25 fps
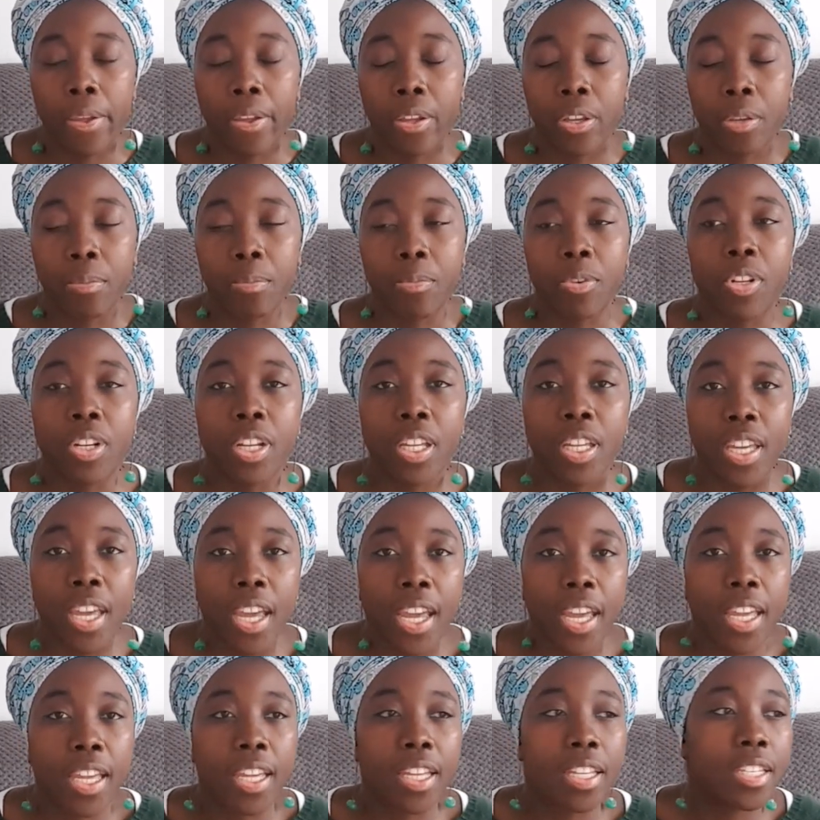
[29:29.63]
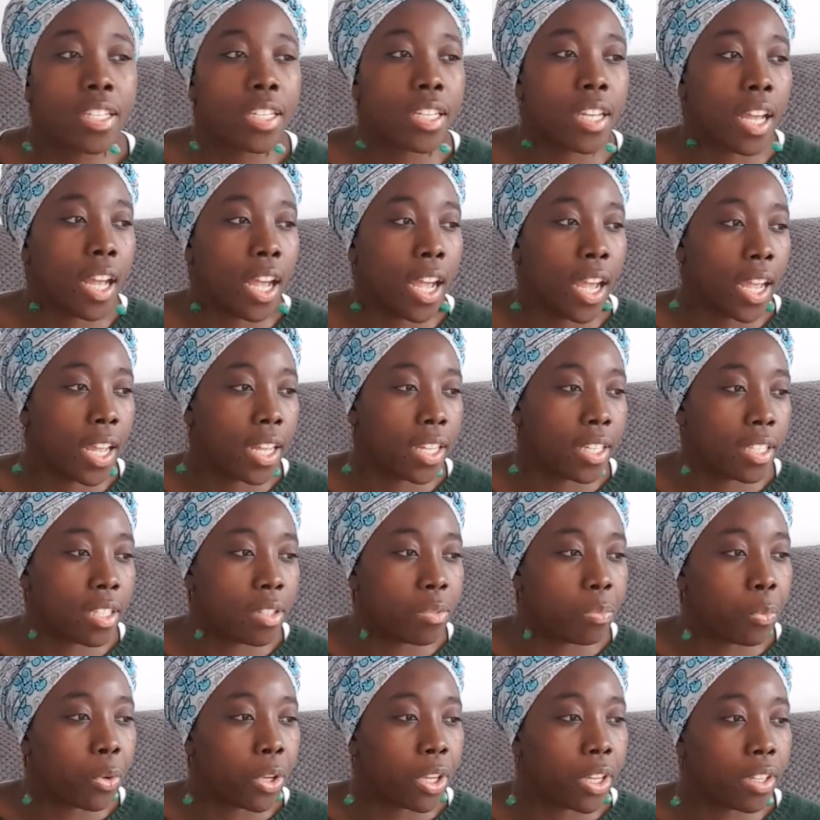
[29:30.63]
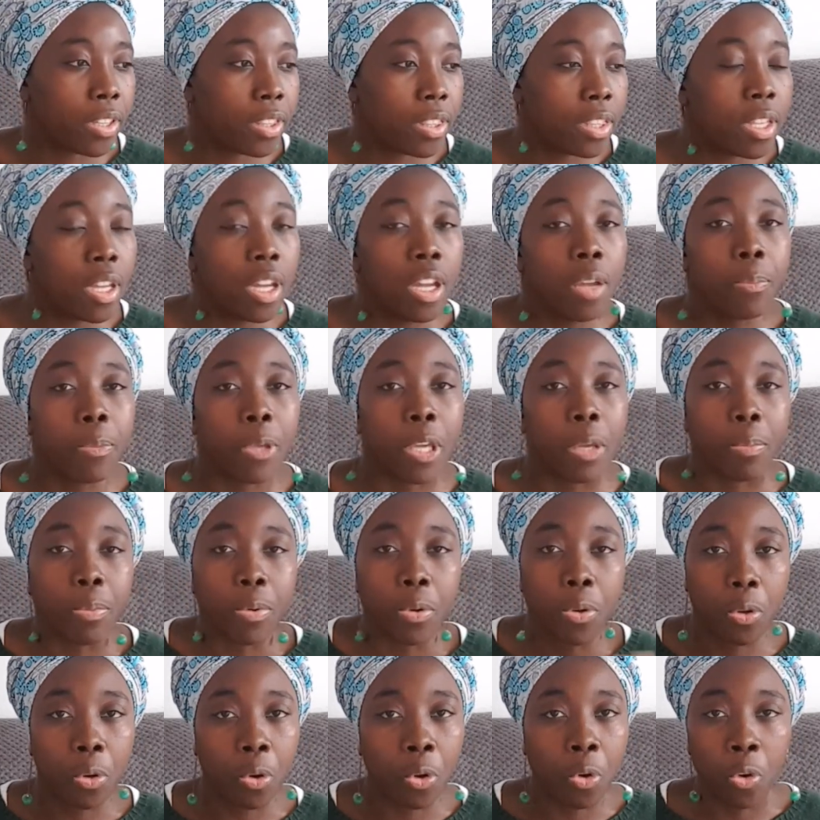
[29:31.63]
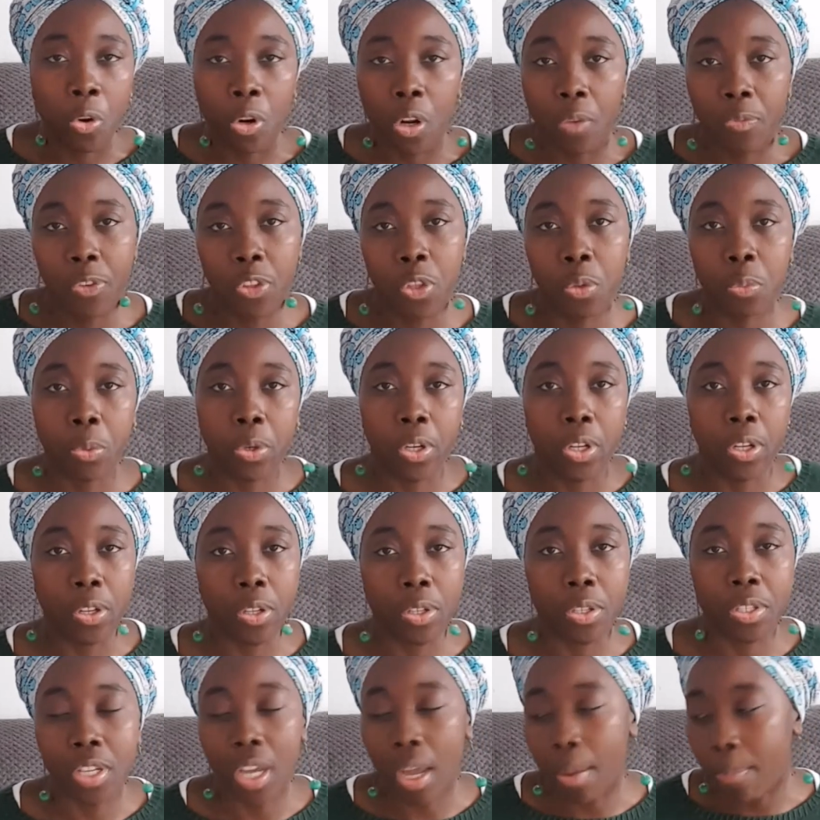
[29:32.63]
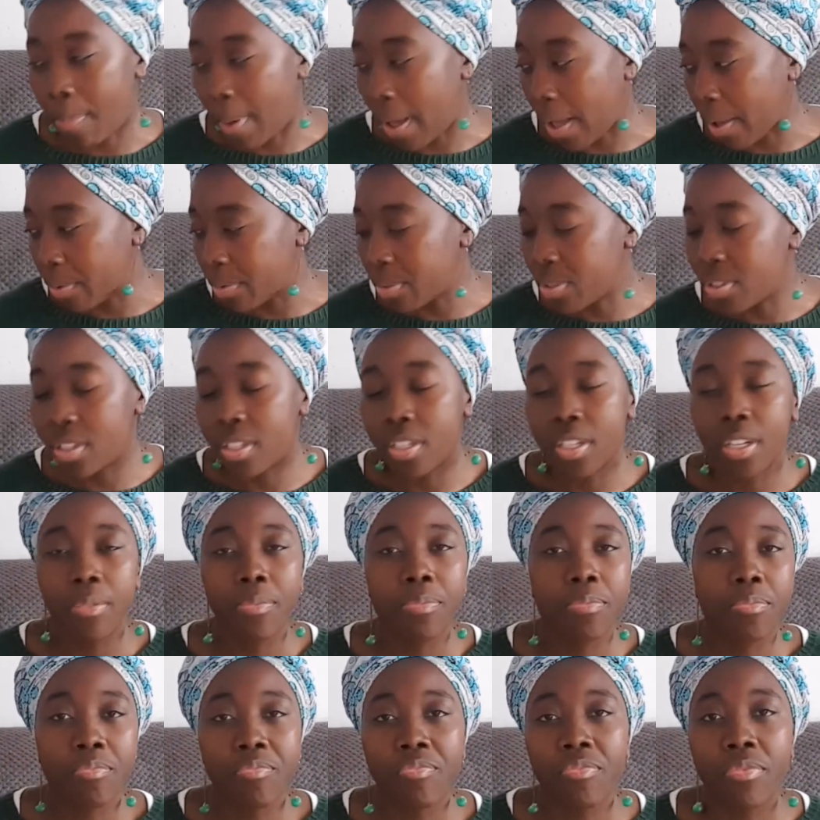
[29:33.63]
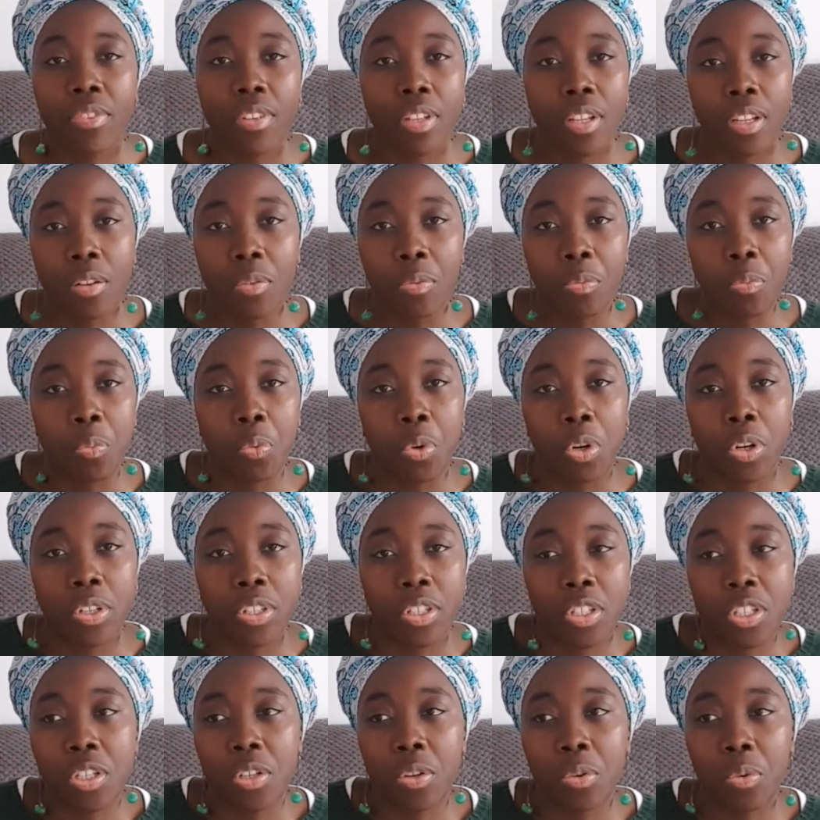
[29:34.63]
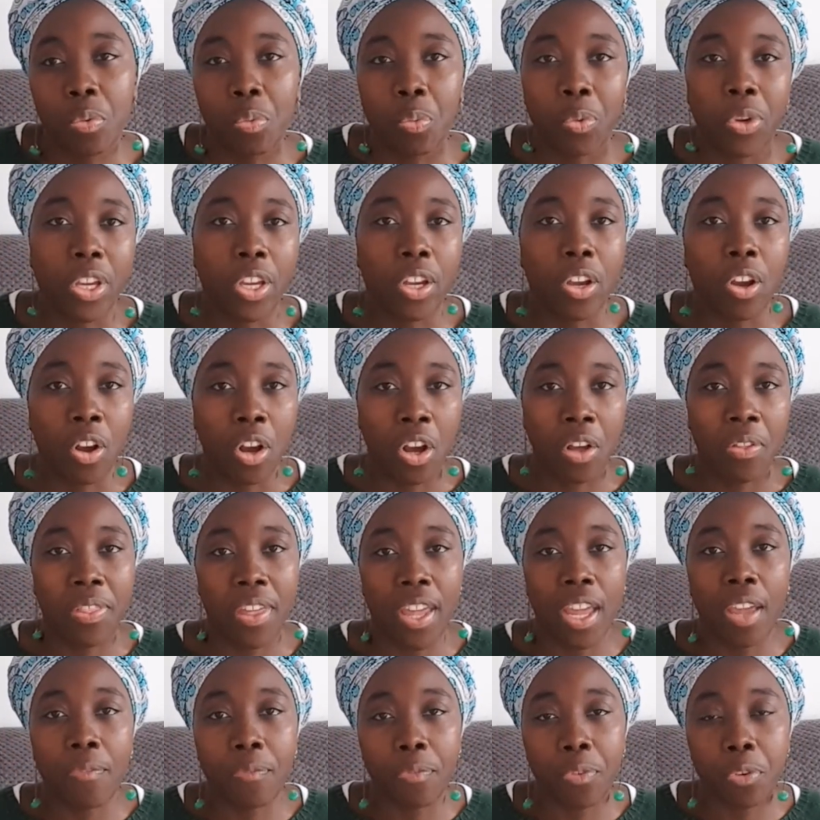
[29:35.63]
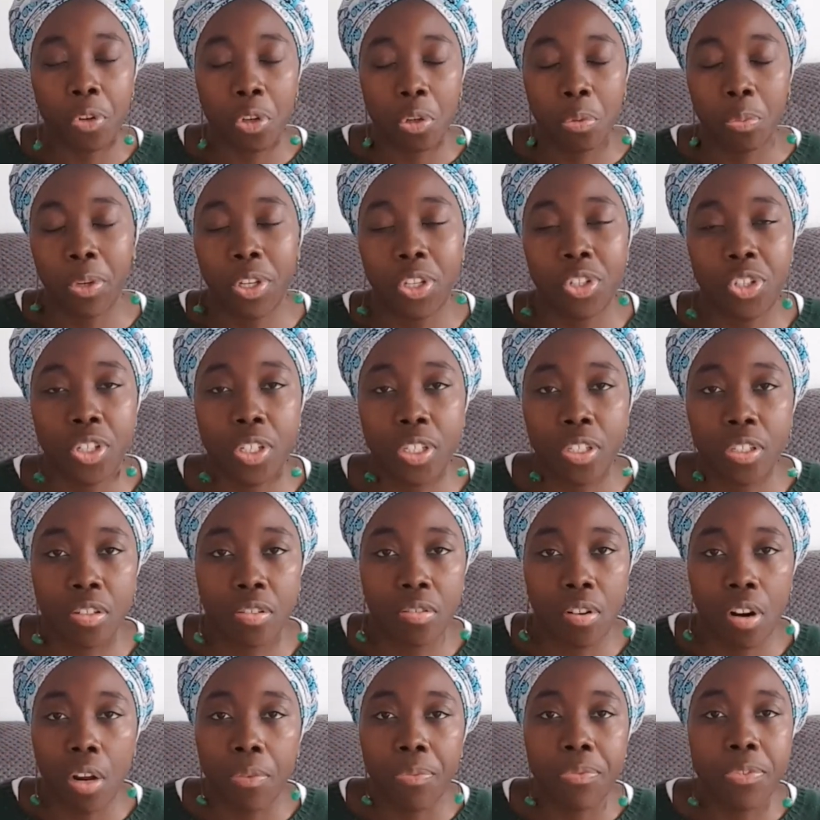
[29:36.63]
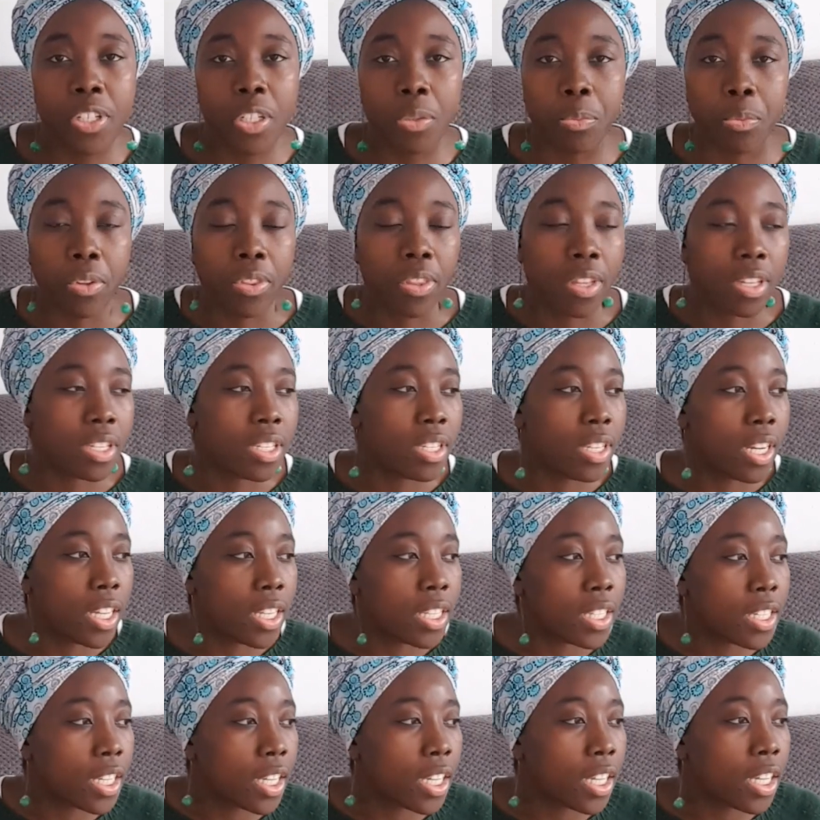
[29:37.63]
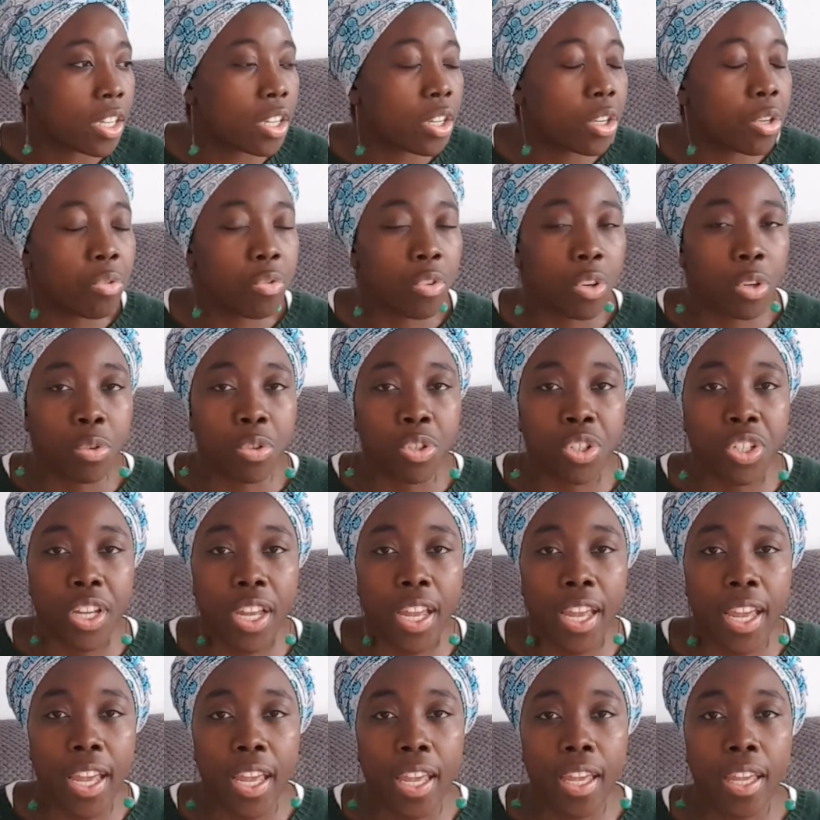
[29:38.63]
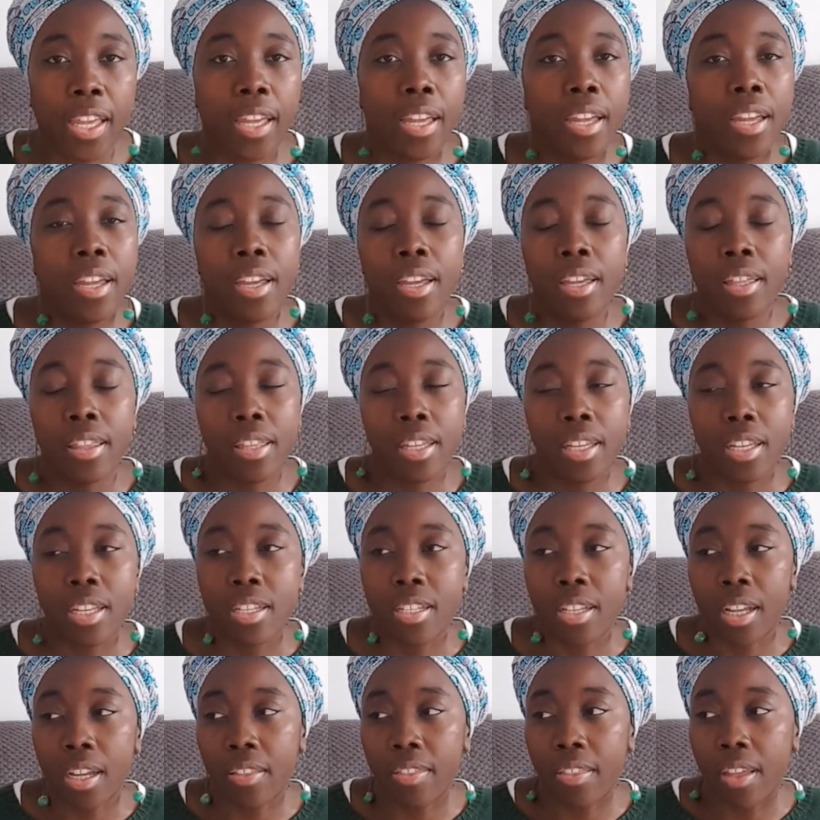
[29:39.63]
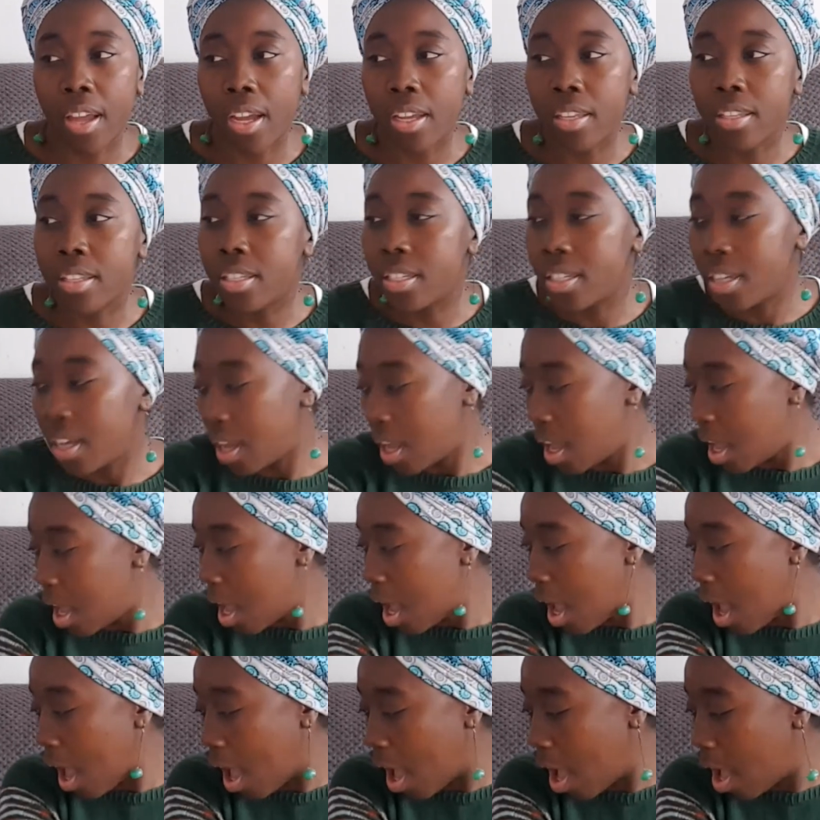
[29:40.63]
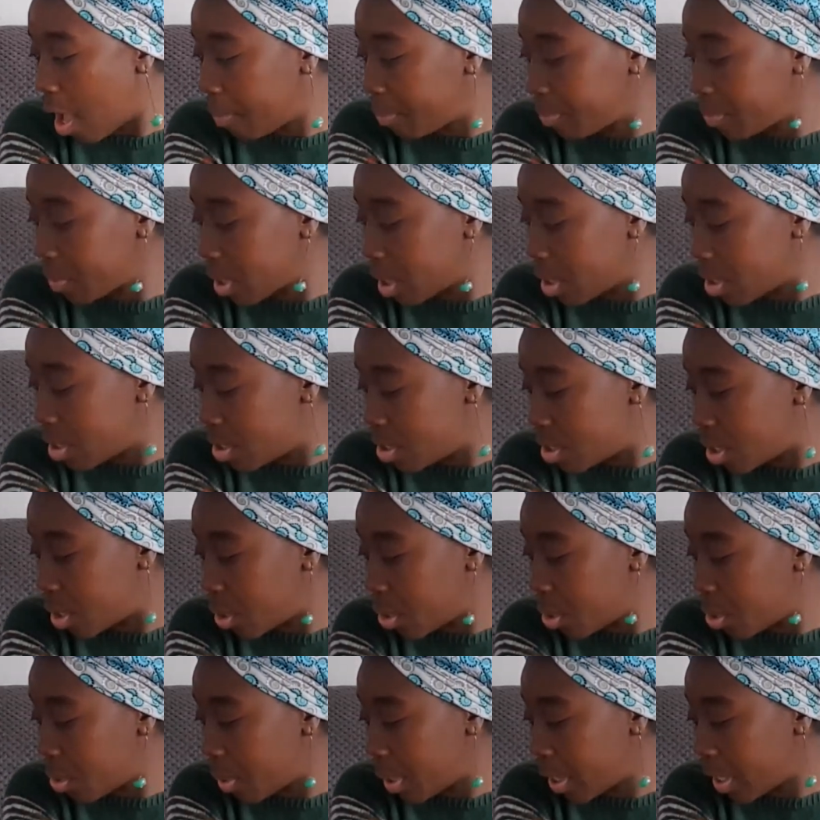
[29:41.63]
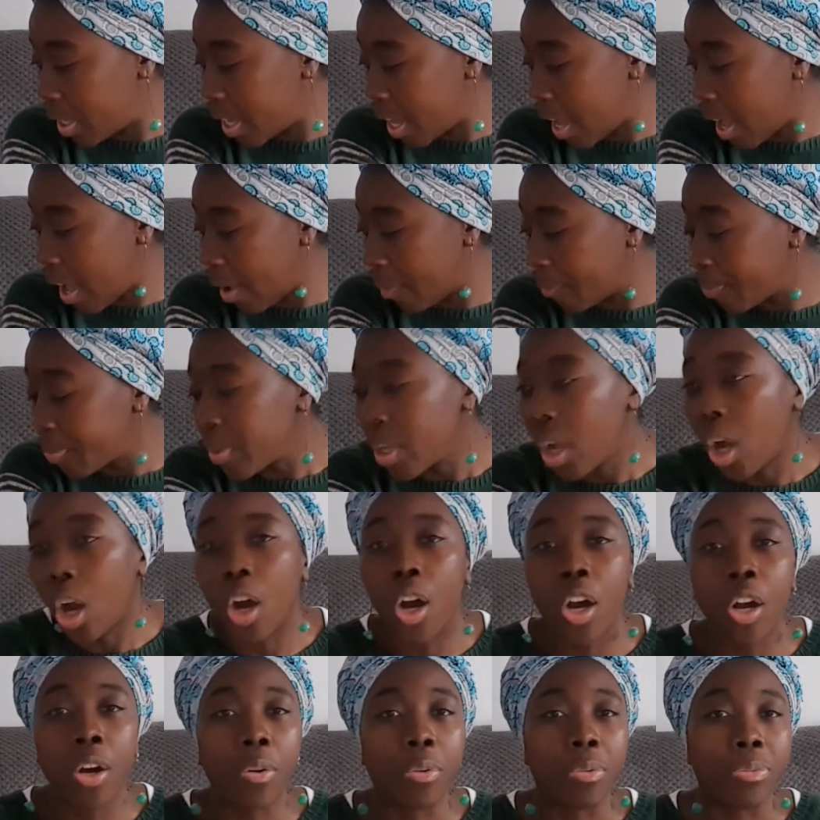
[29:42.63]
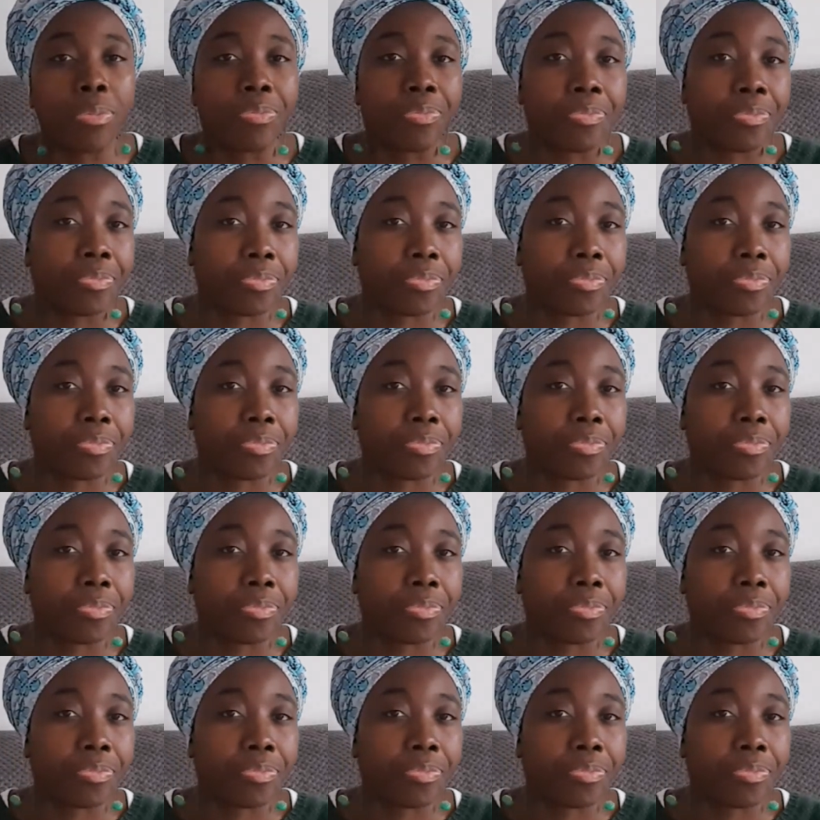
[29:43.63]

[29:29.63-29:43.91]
communicate and with people all over the world about what we are there for, which is crafting, whether it's knitting, crochet, things like that. So yeah. Oh,